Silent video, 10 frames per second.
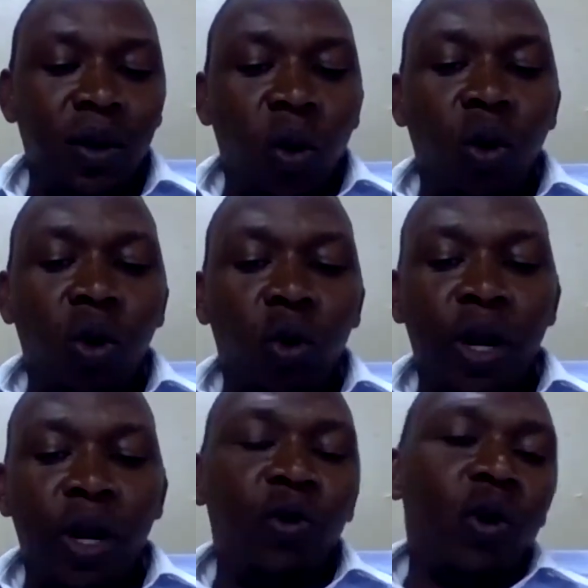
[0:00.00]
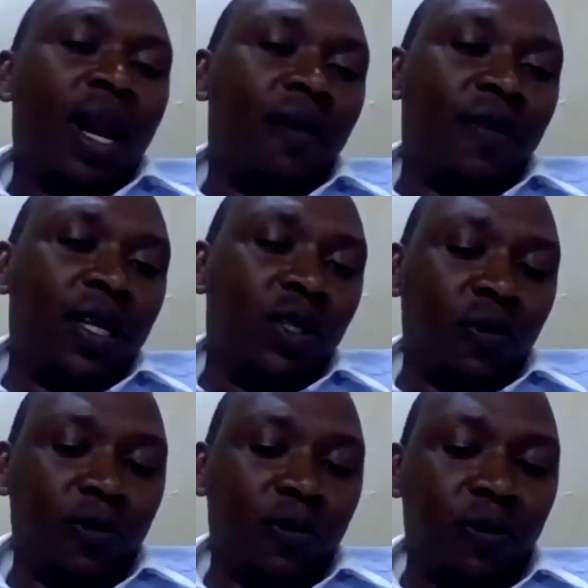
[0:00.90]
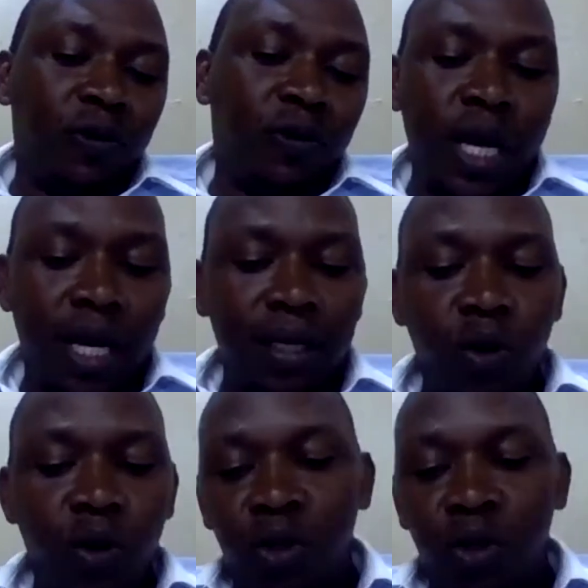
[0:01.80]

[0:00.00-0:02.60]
or when you do an average of 2 years,